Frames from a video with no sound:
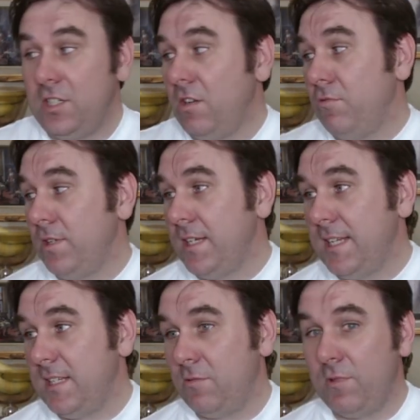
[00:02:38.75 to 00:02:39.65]
You know, all you
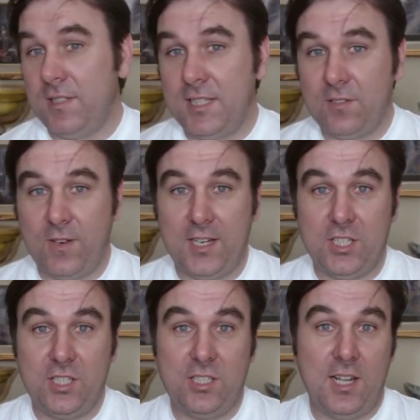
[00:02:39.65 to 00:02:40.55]
need is one of these
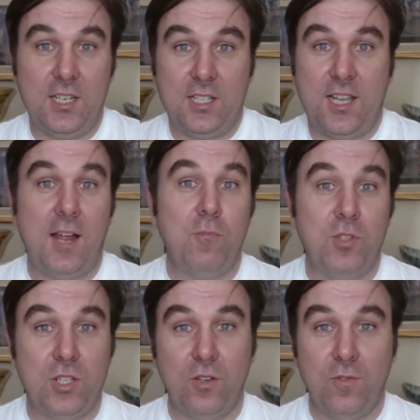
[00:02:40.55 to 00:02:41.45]
flashes and the camera
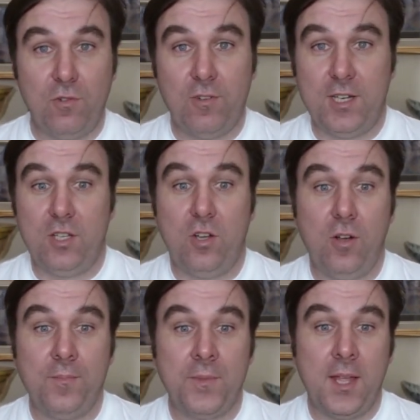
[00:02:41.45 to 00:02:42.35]
that you've already got,